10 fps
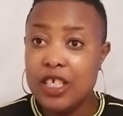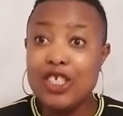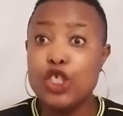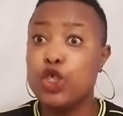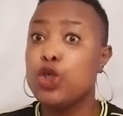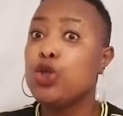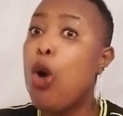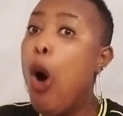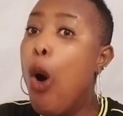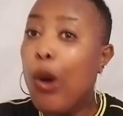It
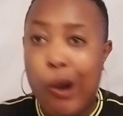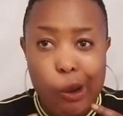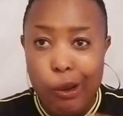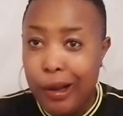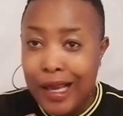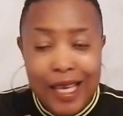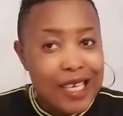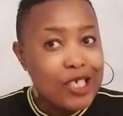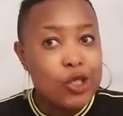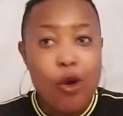shock
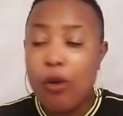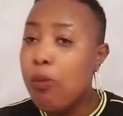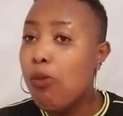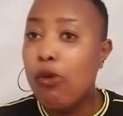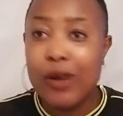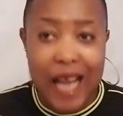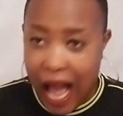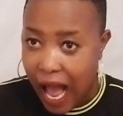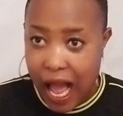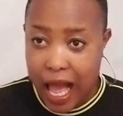
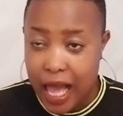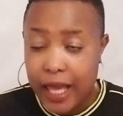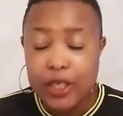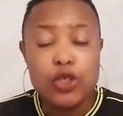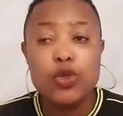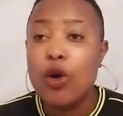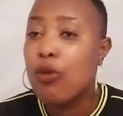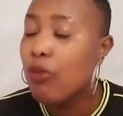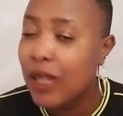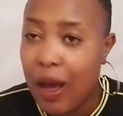
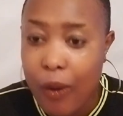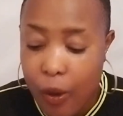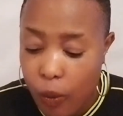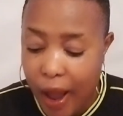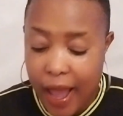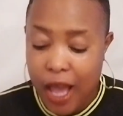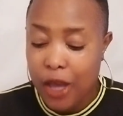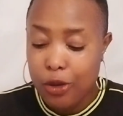Mola well.